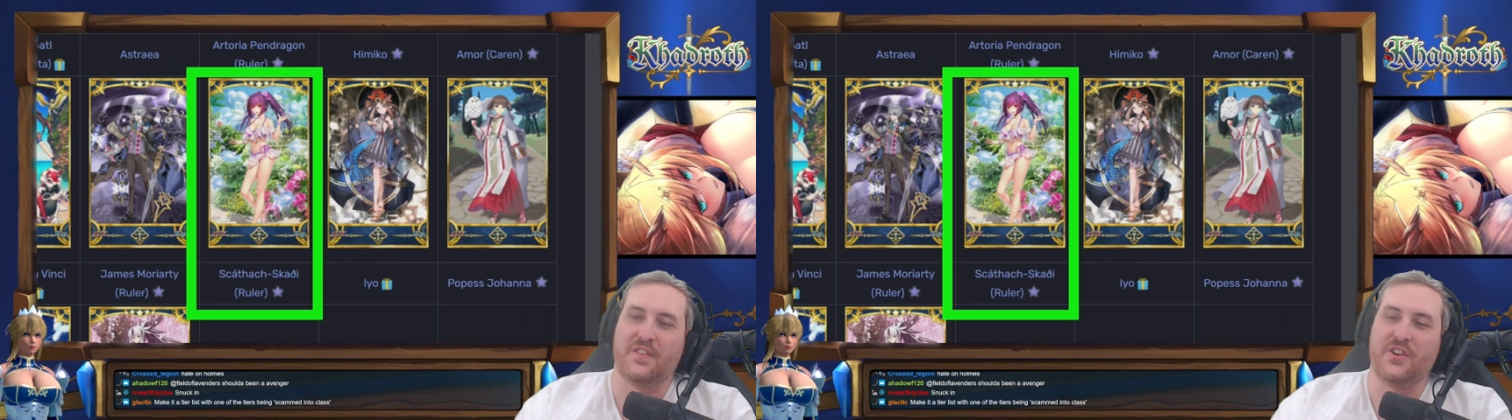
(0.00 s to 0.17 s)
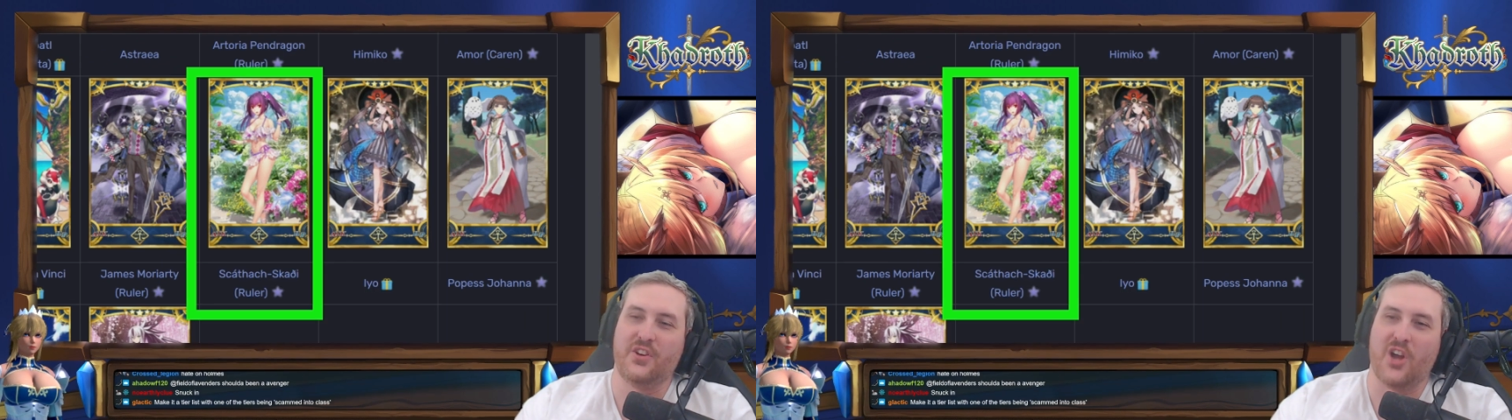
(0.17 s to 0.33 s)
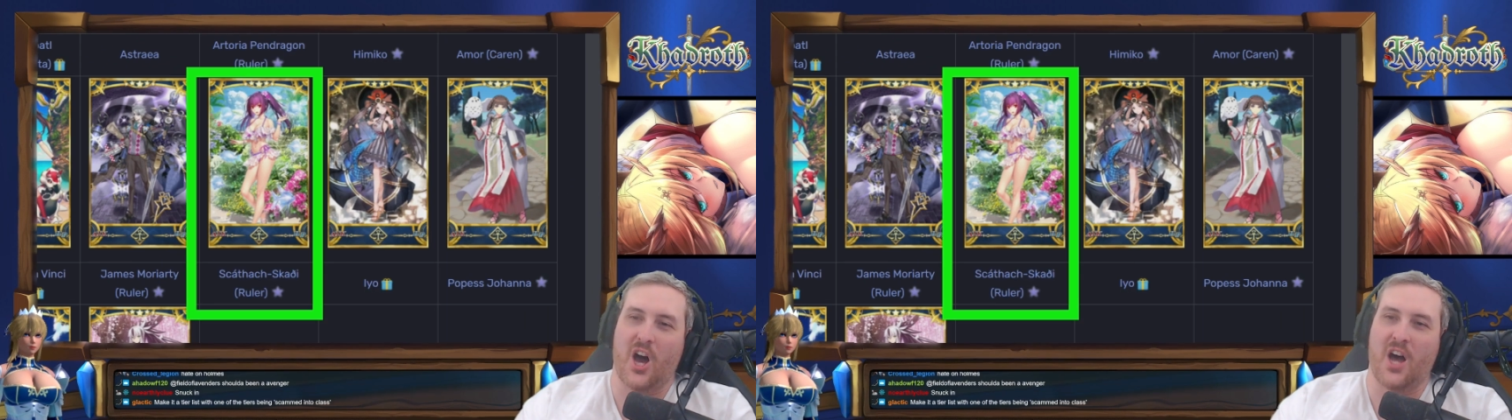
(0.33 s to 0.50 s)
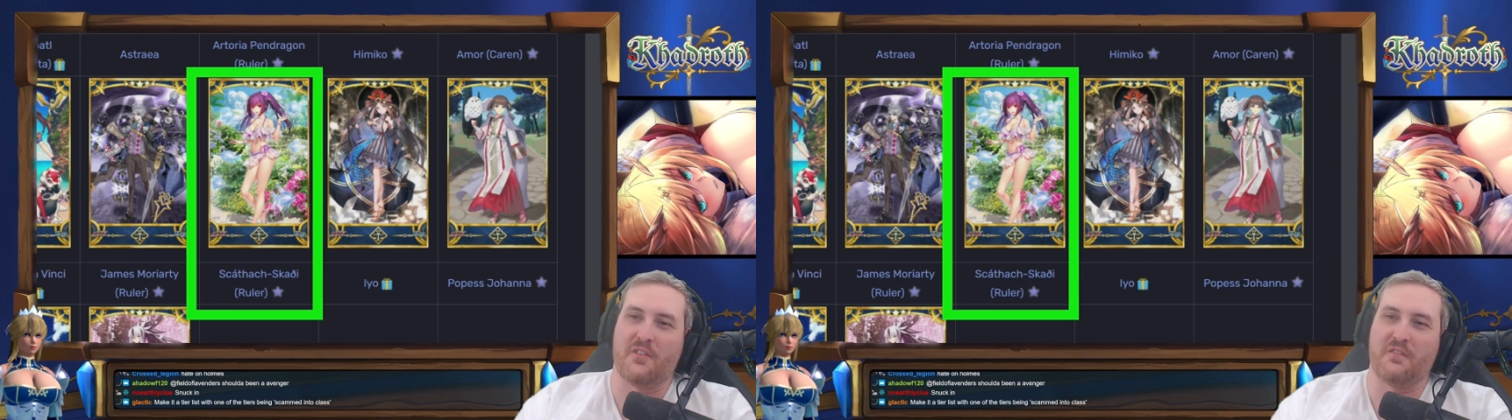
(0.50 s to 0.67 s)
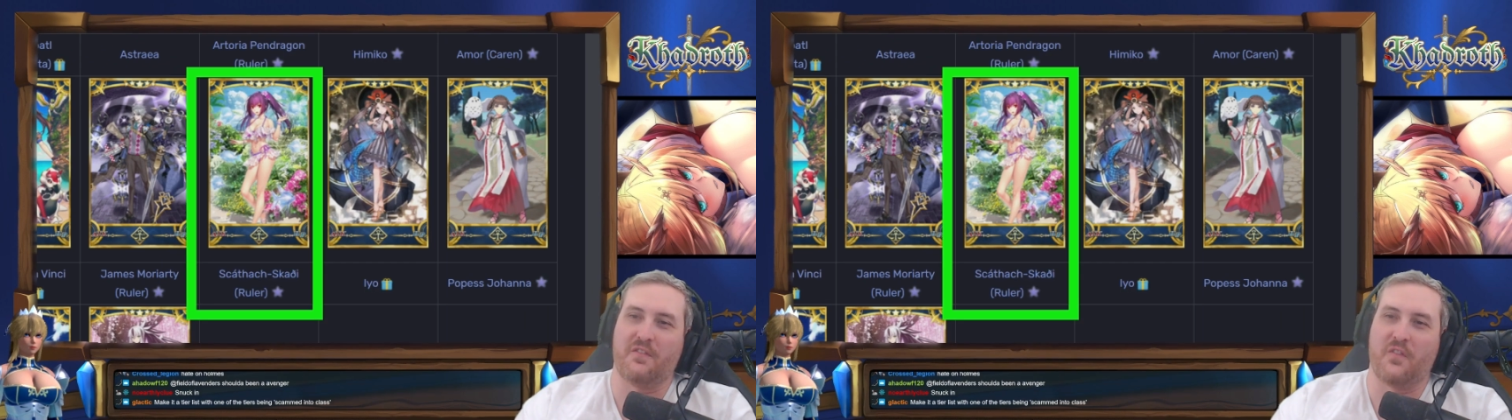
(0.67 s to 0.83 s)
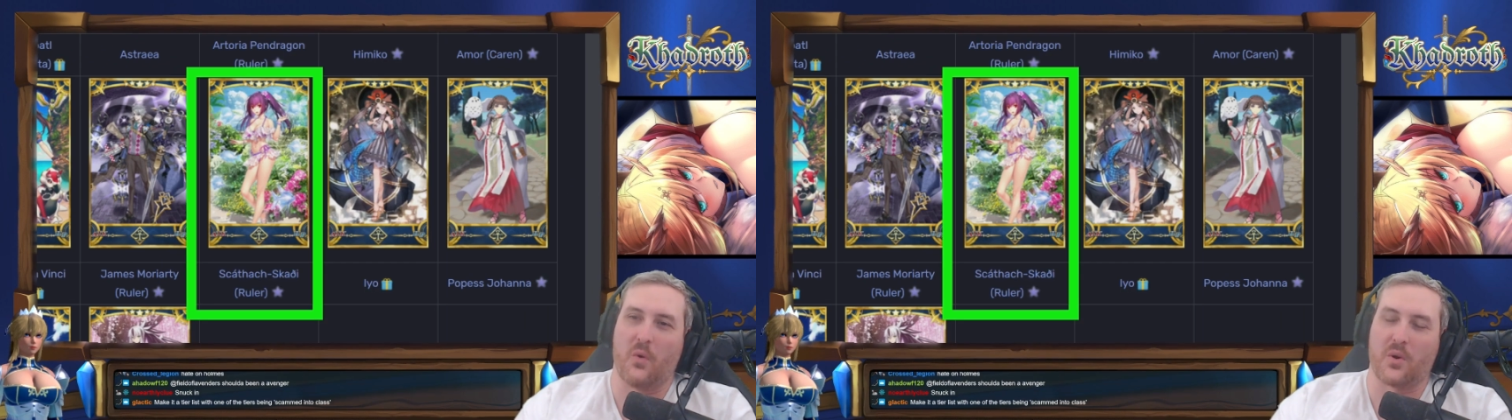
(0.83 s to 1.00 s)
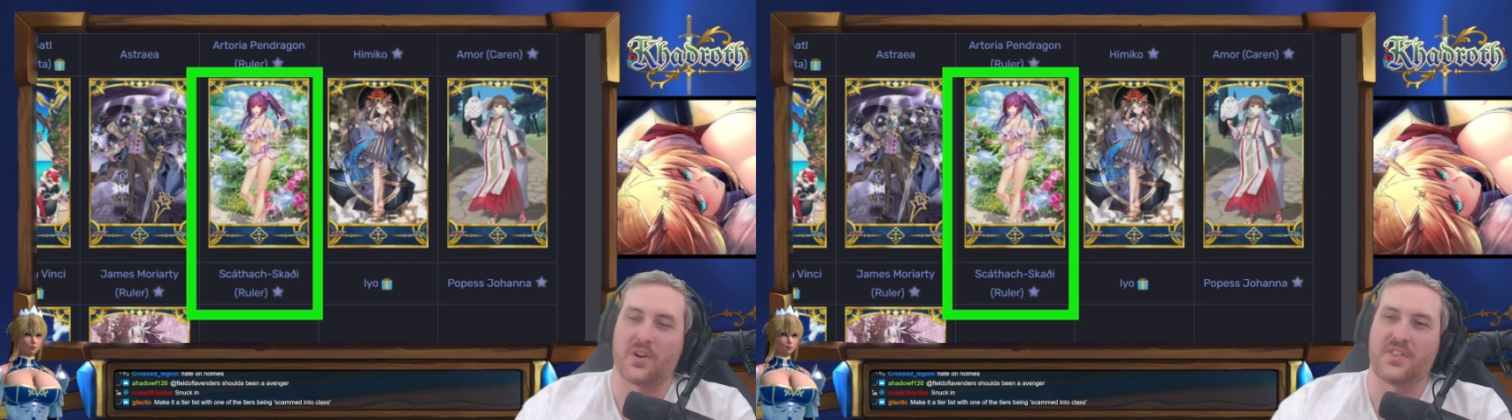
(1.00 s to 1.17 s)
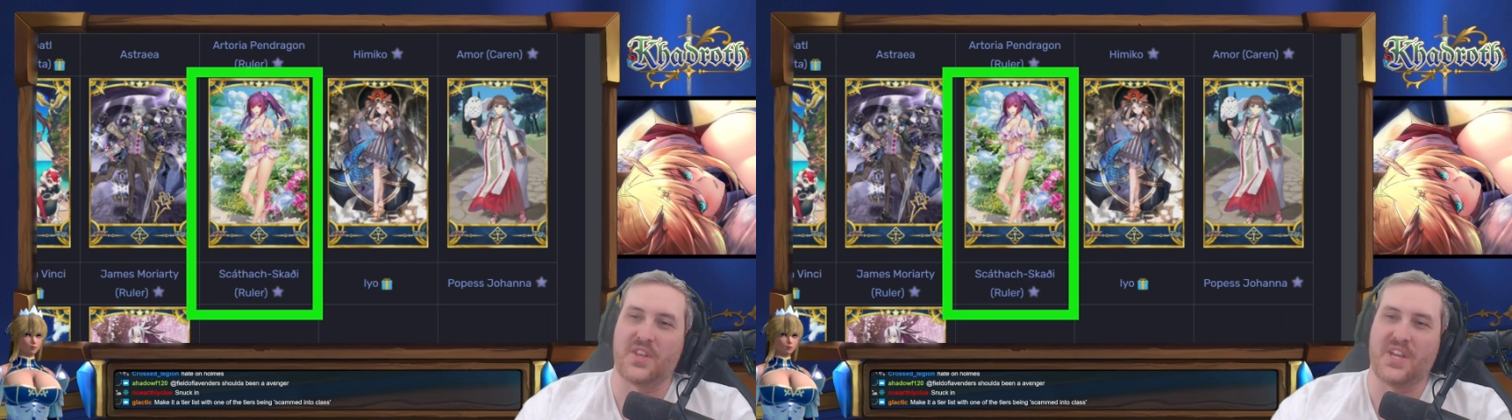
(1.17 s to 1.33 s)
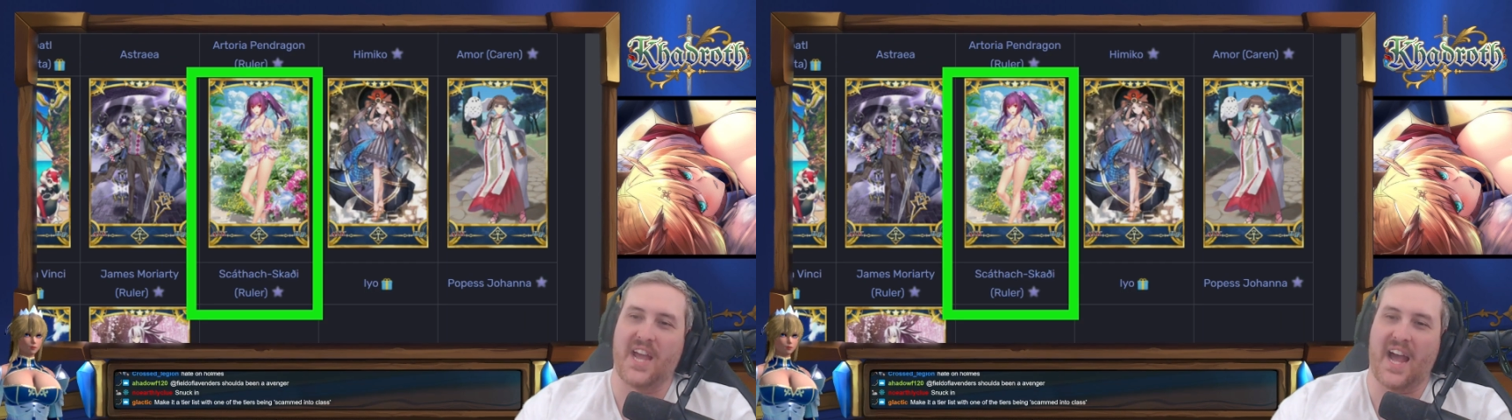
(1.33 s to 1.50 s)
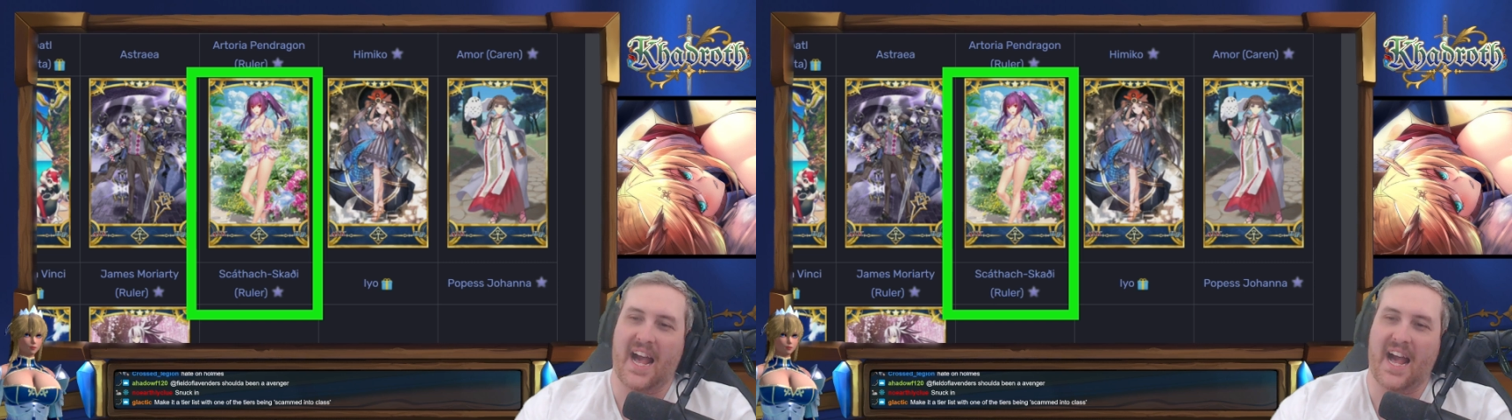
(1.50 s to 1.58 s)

not for the